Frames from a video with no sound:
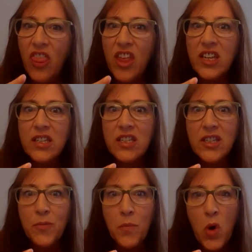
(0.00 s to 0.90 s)
the
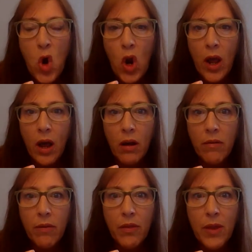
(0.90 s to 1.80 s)
smaller
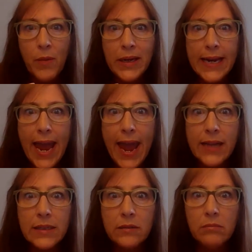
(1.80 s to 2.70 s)
the bit you get.